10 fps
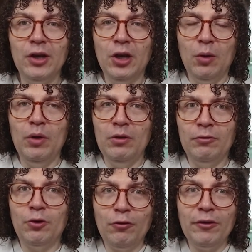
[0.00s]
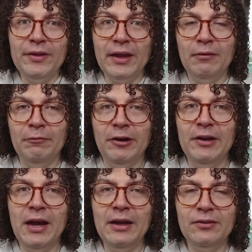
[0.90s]
Well, for offering a very
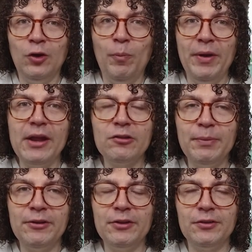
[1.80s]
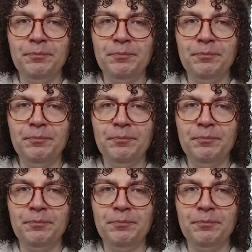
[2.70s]
nice OpenAI experience.